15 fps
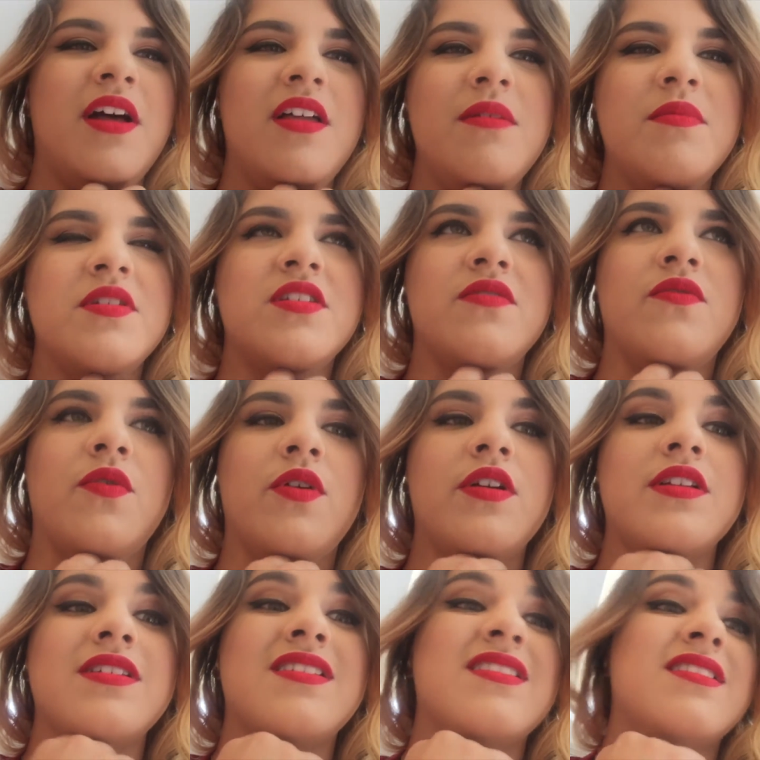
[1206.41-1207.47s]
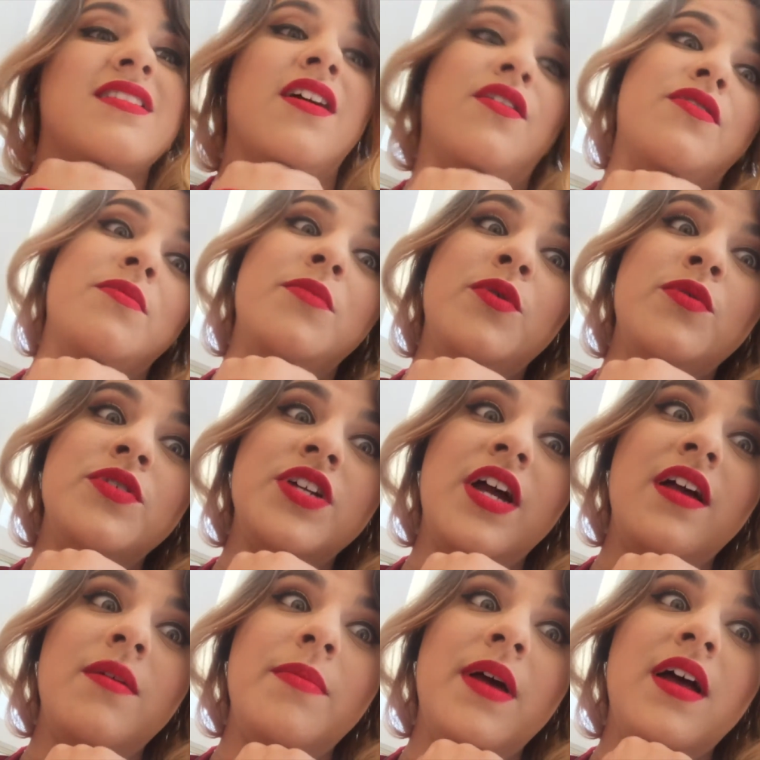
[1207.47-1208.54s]
palette, but Sephora doesn't sell the
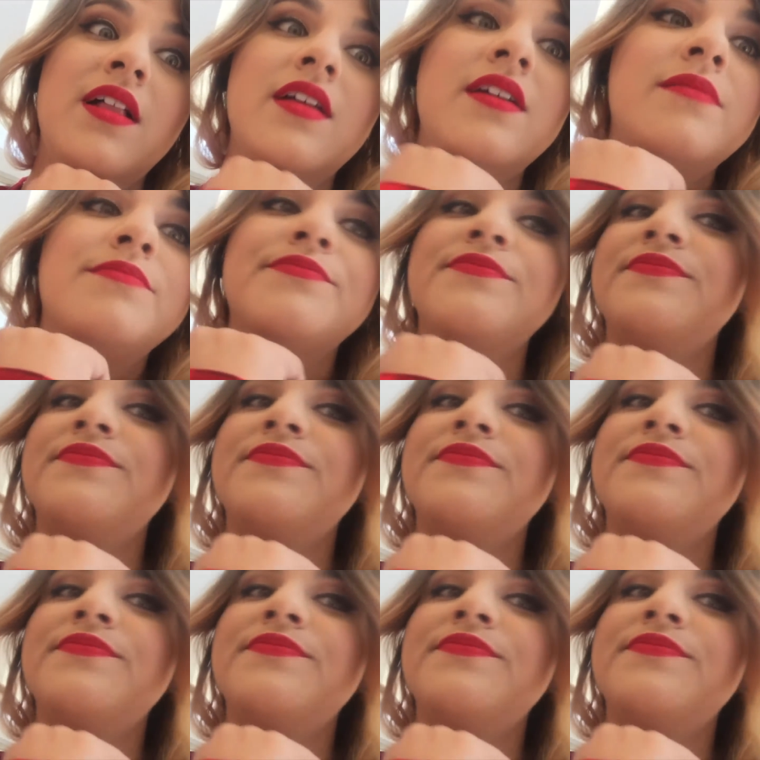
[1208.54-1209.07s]
Moonchild palette.